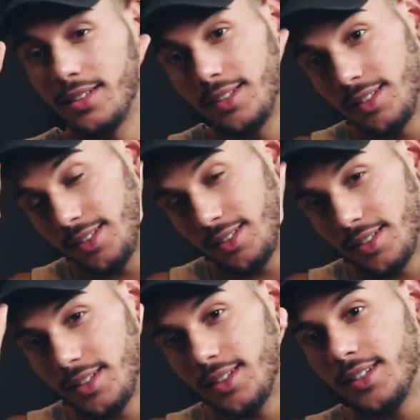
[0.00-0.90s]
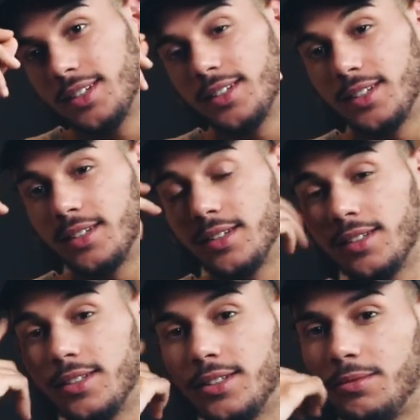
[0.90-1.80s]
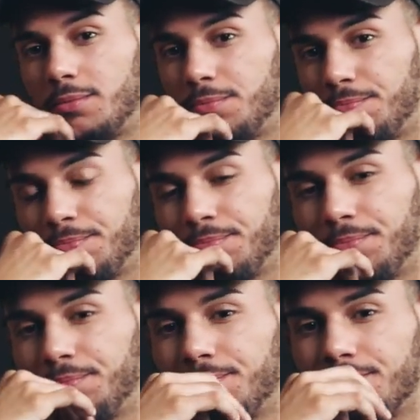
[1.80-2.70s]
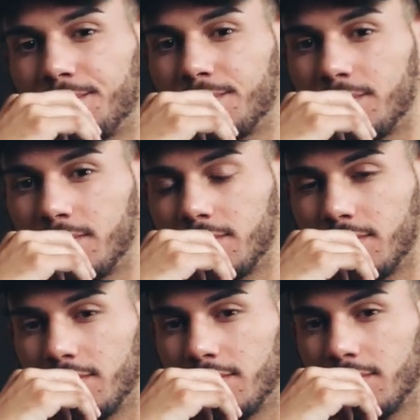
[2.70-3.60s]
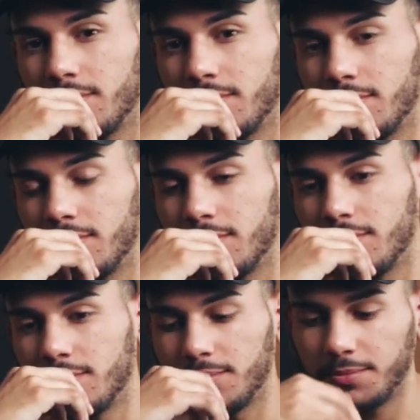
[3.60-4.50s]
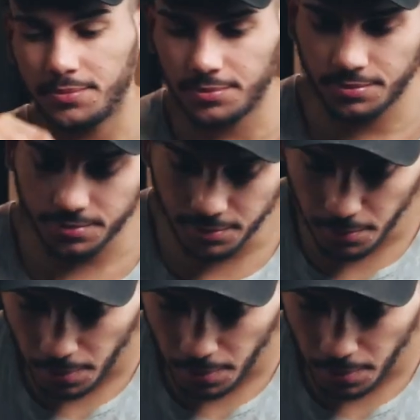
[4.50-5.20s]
No words are spoken by the person on screen.